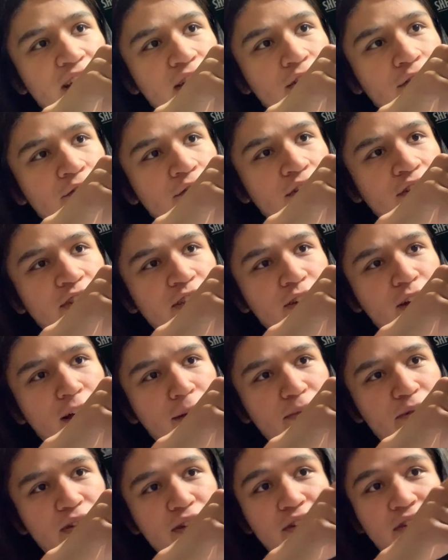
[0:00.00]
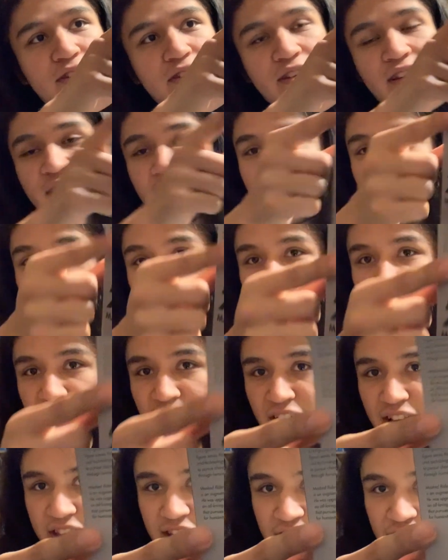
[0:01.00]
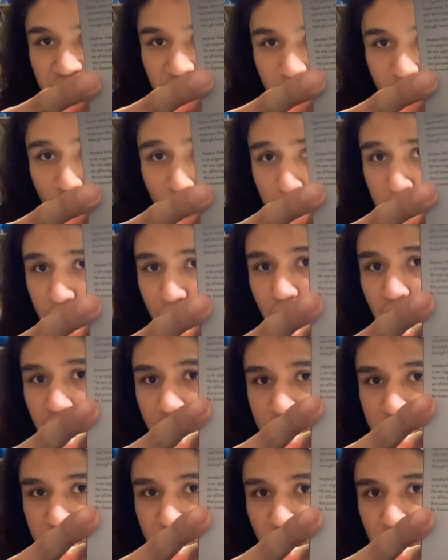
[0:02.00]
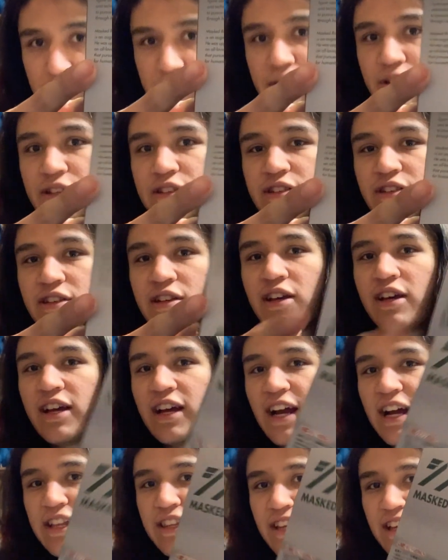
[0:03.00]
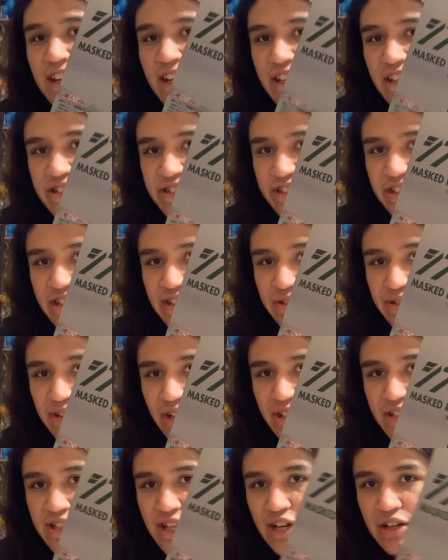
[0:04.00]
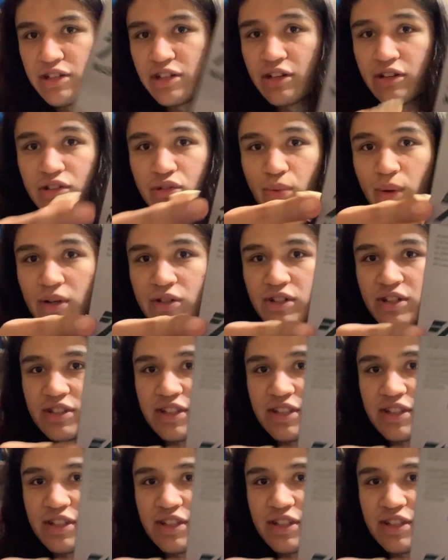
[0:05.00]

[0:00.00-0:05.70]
of a synopsis, and then the Shin Kamen Rider synopsis, and then it continues on down here as well, just